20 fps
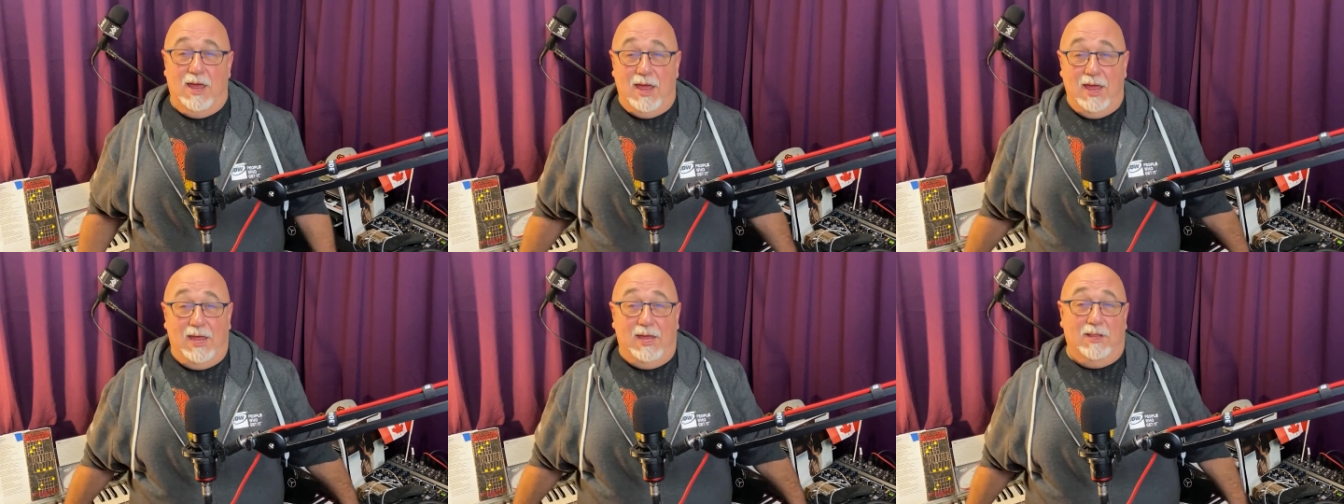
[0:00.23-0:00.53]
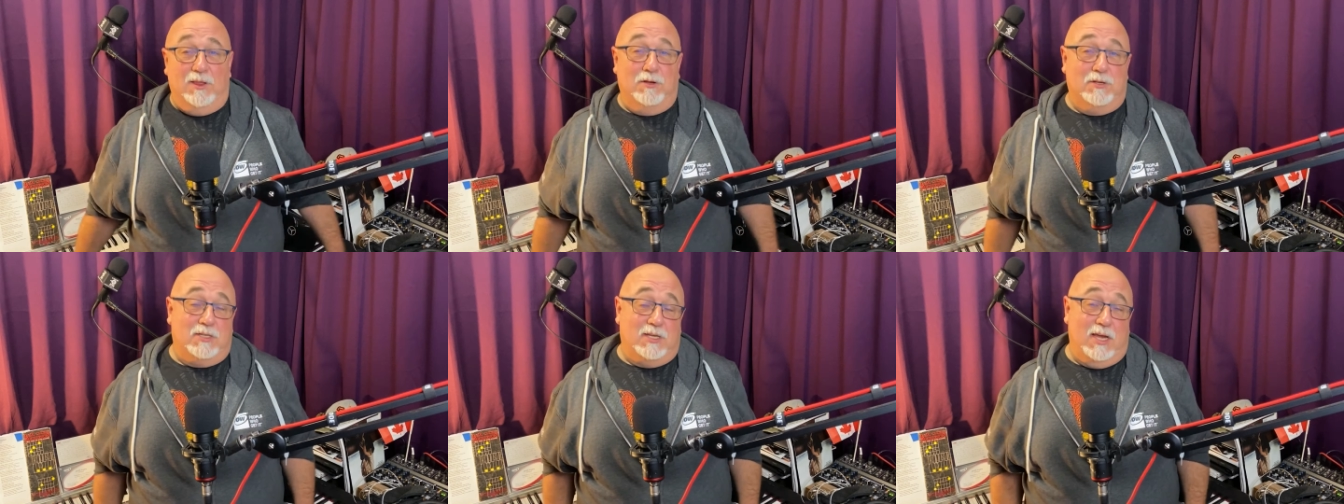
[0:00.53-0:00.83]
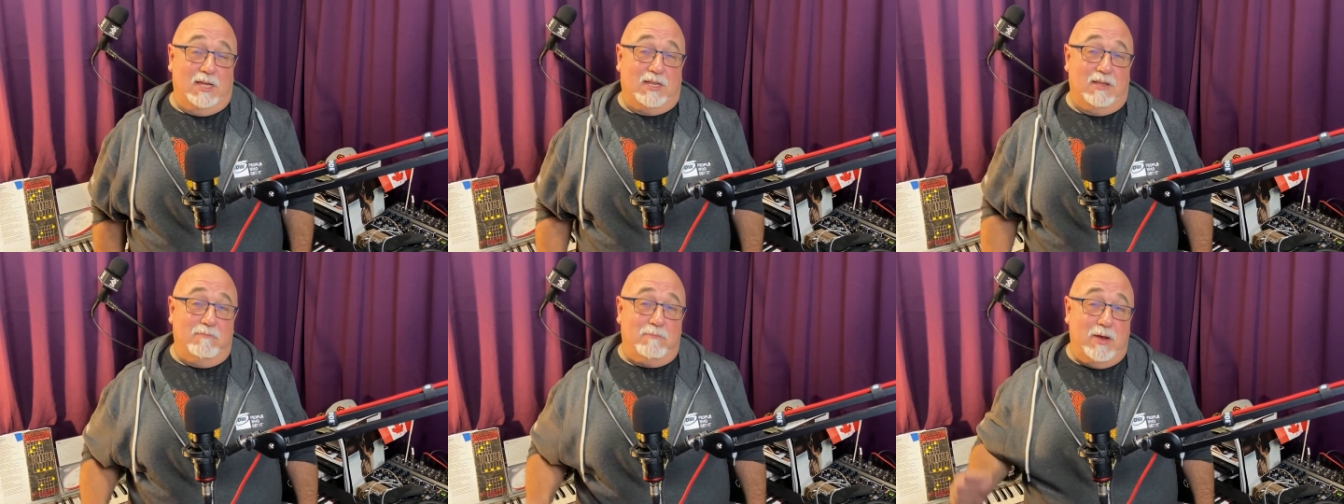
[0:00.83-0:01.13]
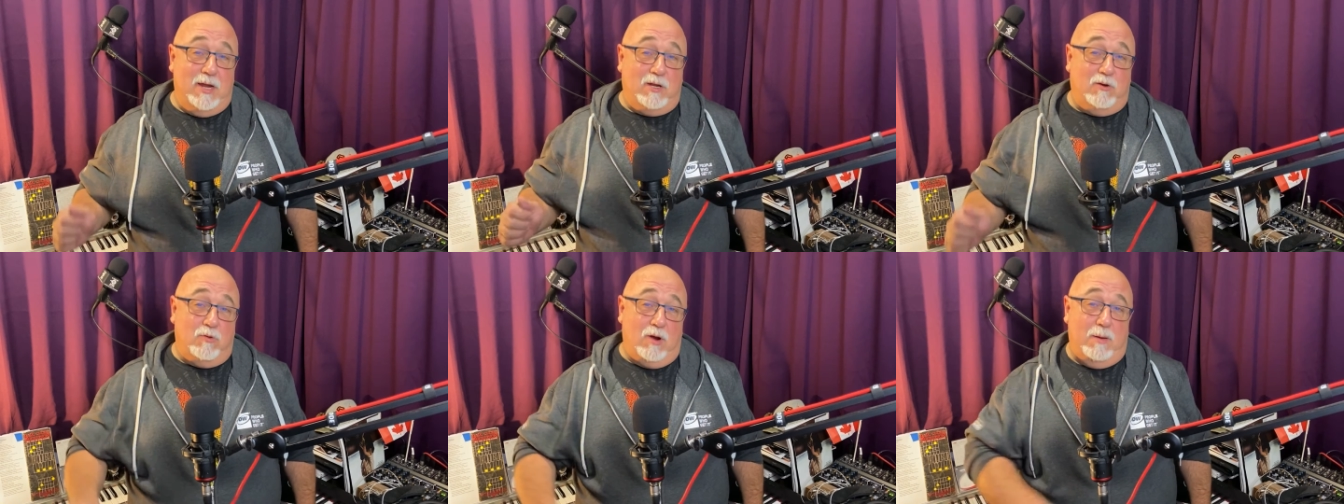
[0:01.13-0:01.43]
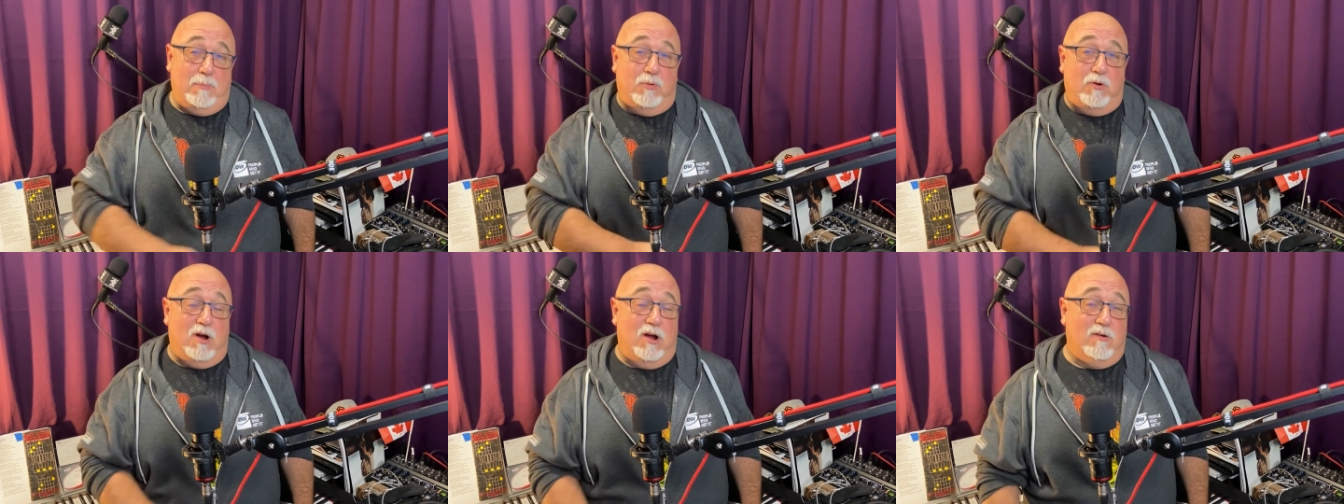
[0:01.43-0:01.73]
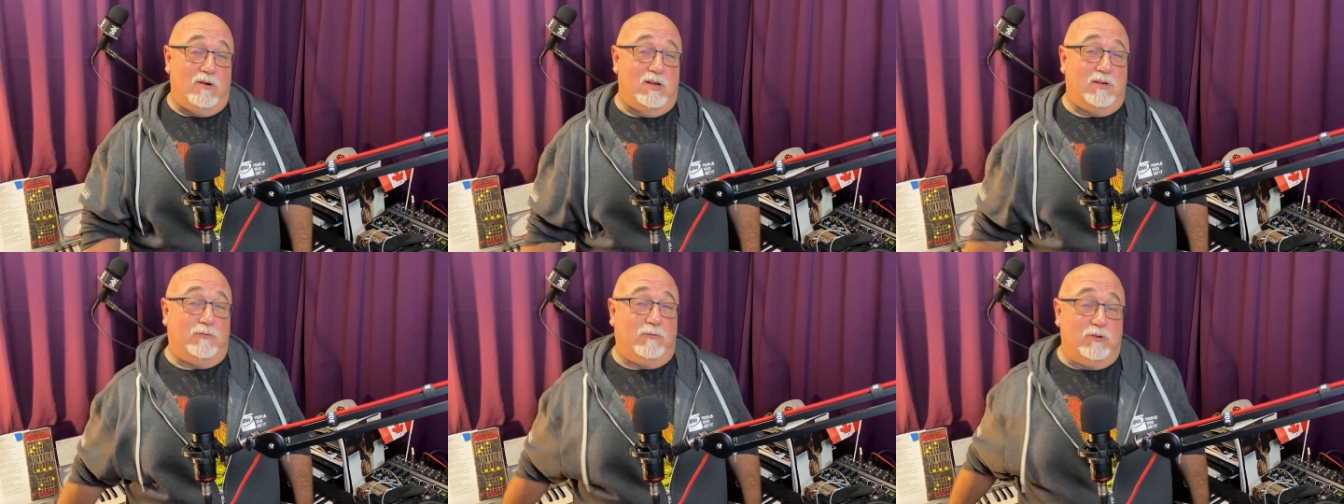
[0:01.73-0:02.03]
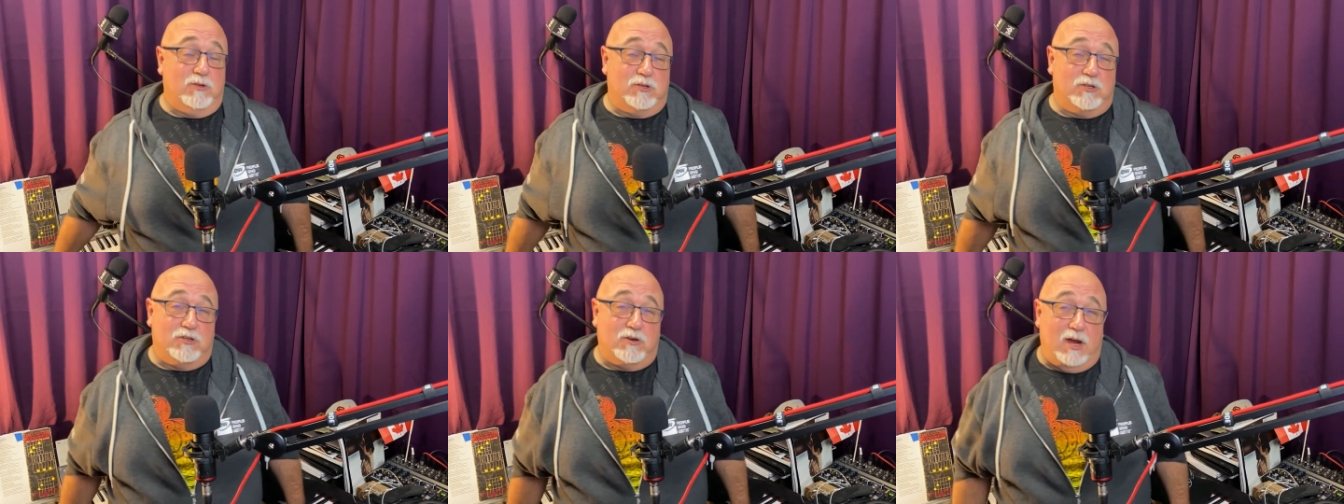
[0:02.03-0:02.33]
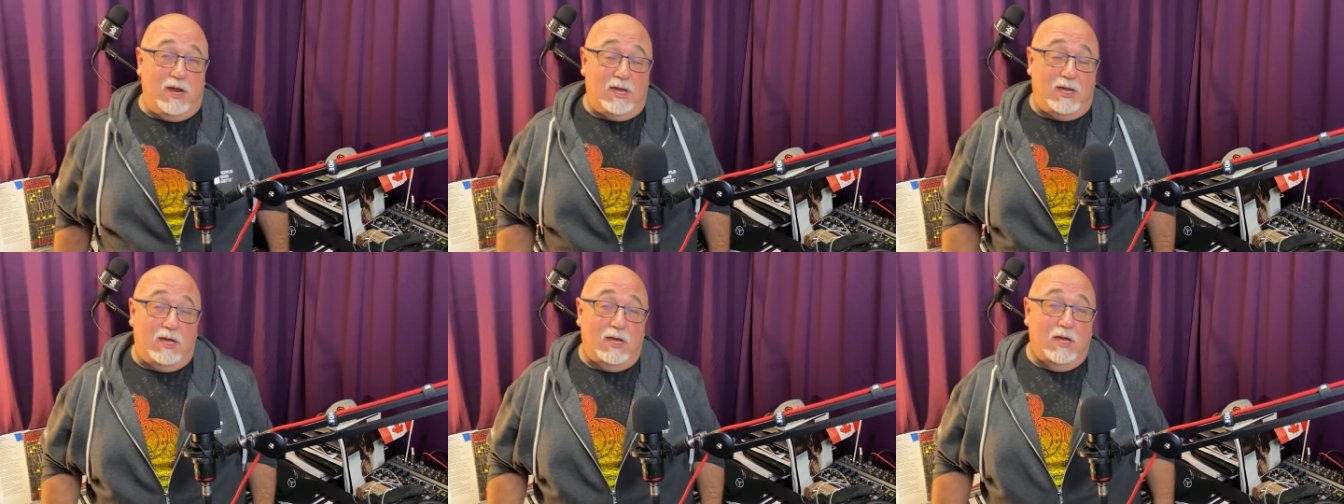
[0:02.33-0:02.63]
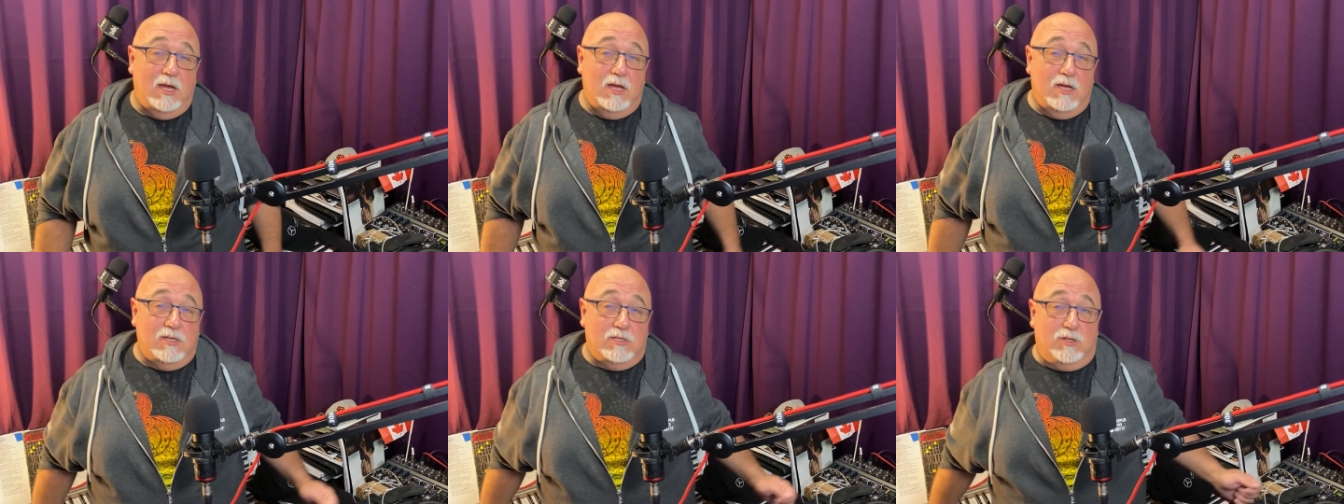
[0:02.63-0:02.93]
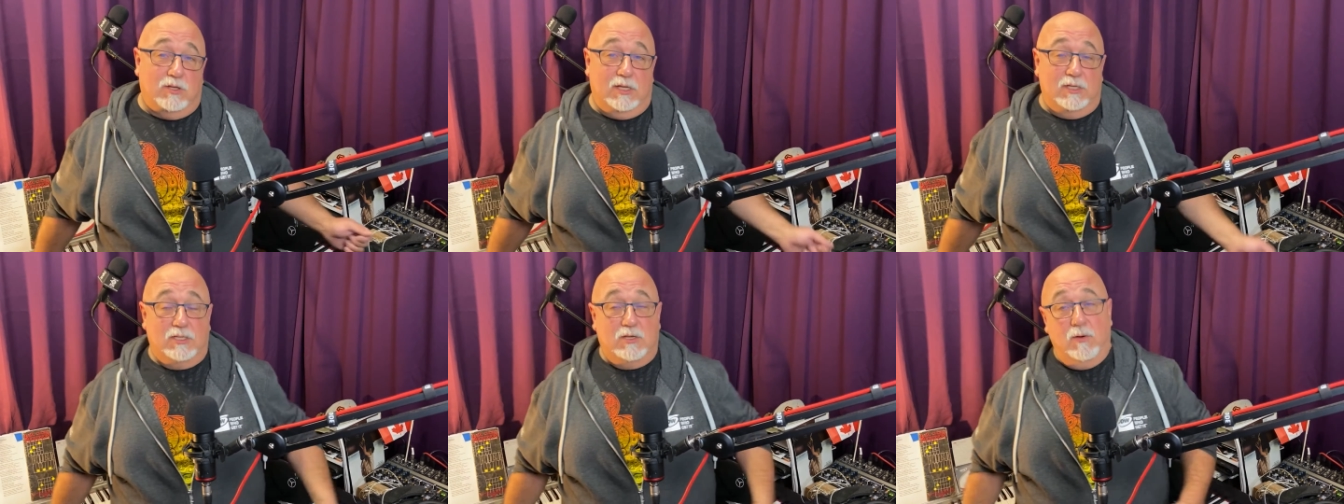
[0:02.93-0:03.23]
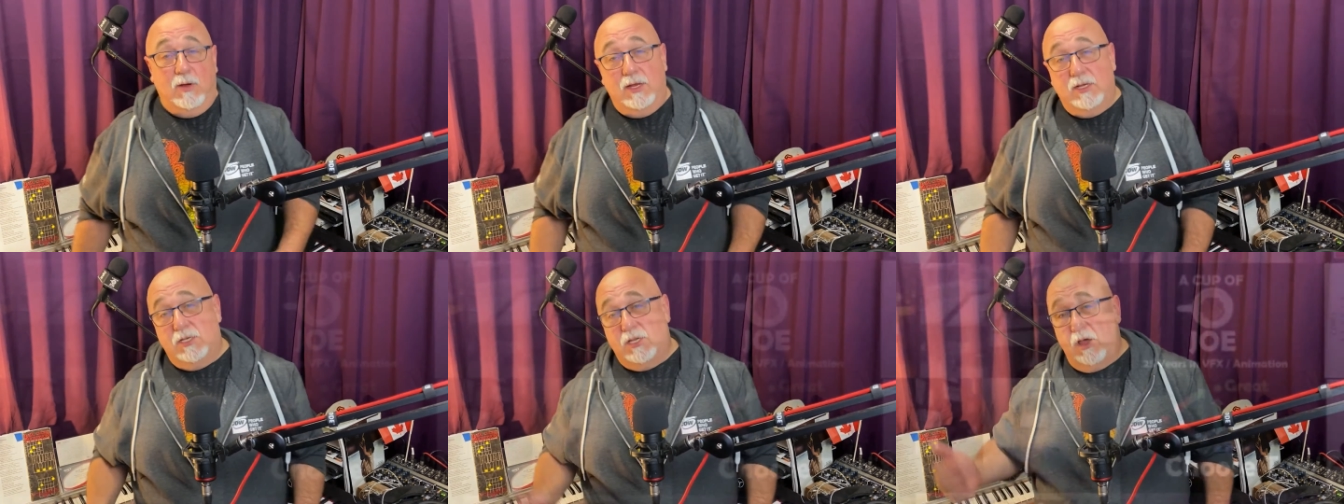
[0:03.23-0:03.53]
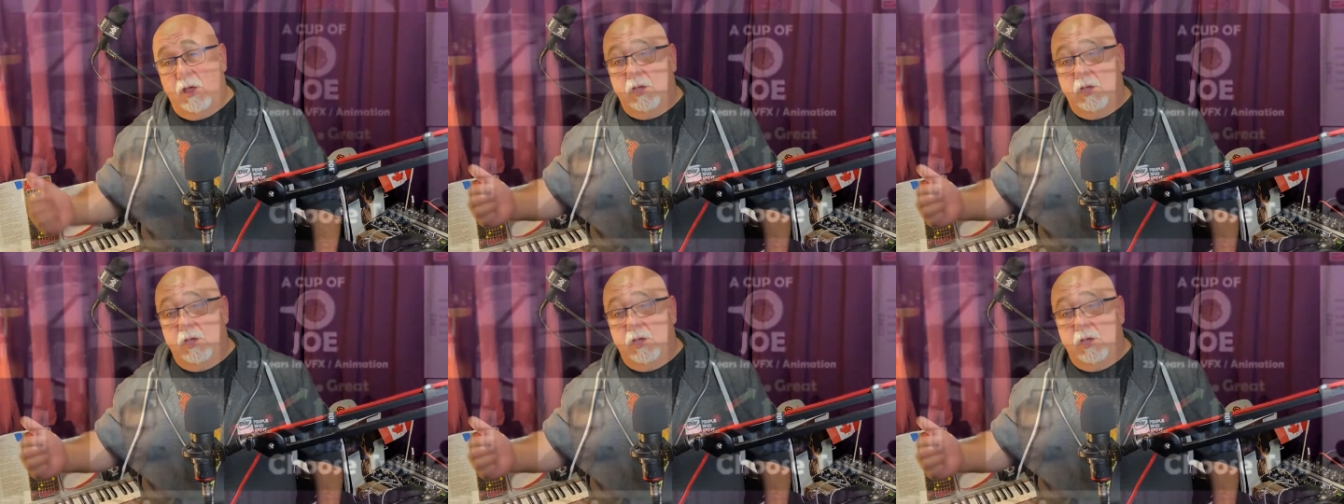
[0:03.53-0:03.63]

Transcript: Hey, it looks like they've made great progress for the strike, so let's go ahead and